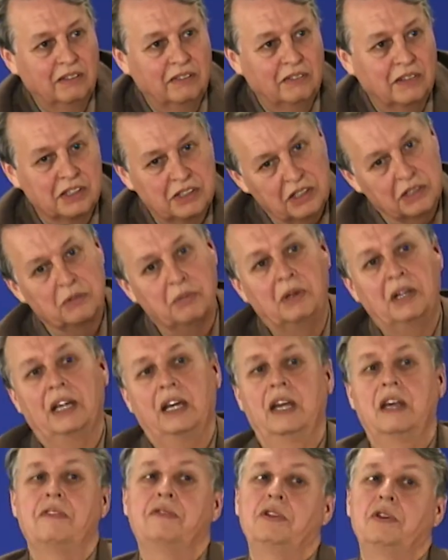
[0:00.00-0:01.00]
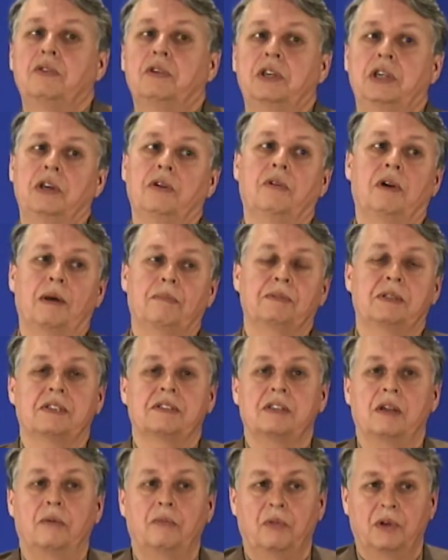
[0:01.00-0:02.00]
This is why if you queue up to
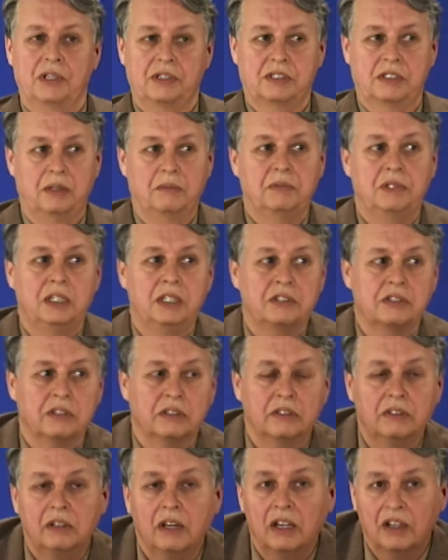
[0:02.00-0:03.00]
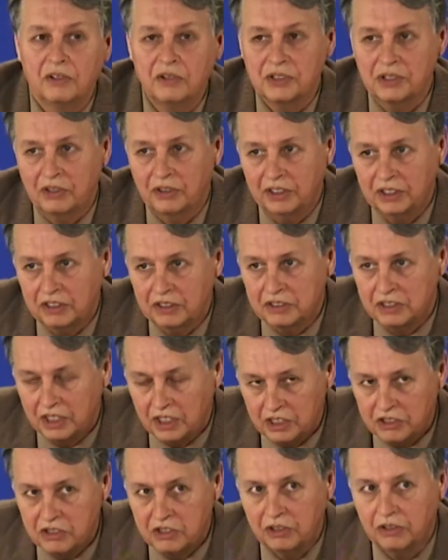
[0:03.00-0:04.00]
some wisdom teacher who's going to
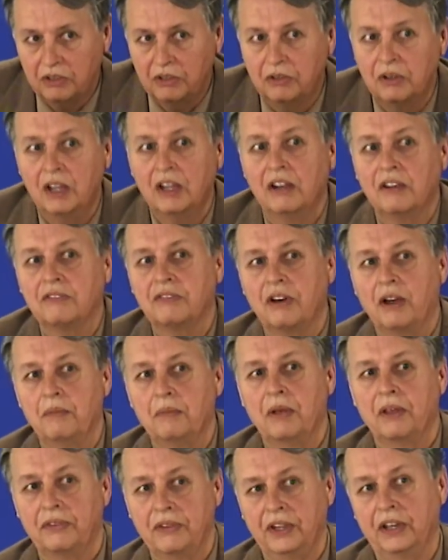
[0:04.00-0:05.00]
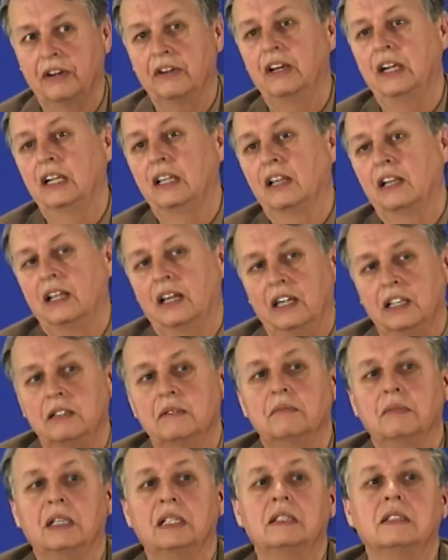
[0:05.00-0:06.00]
teach you from their
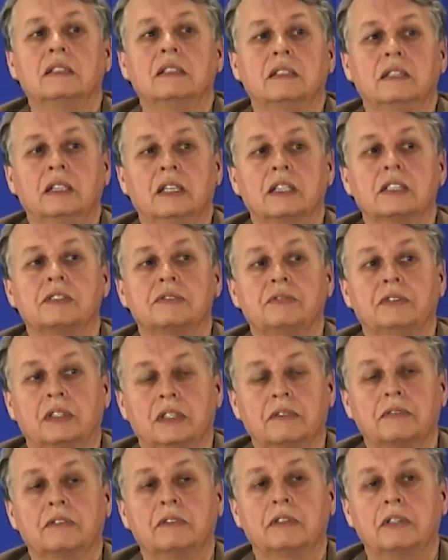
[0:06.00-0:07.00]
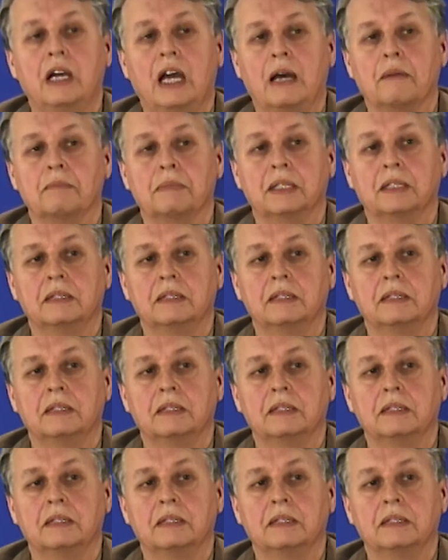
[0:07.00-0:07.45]
enlightenment, is full of crap.